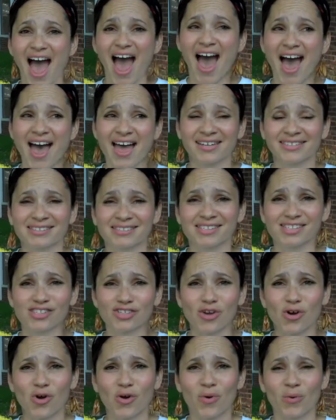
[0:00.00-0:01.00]
And
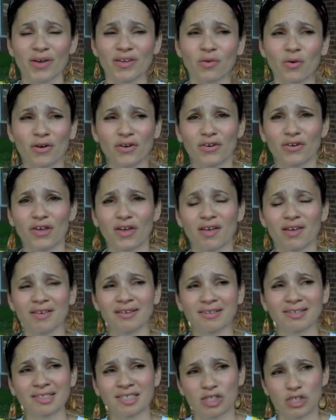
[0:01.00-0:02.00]
so in order to
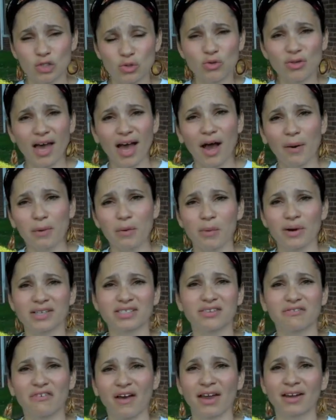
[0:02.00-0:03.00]
do that, we wanted
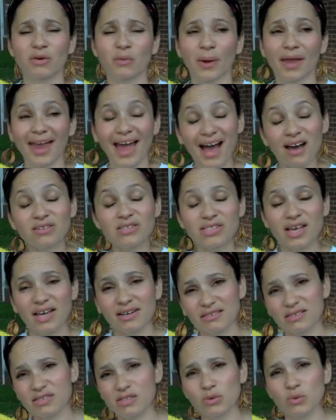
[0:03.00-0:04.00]
to find a way
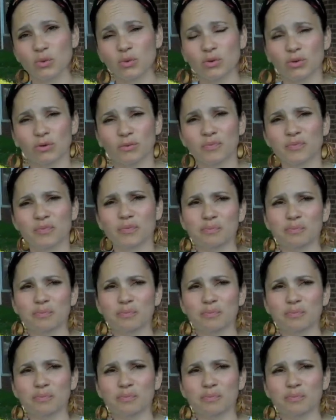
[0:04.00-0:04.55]
outside of school,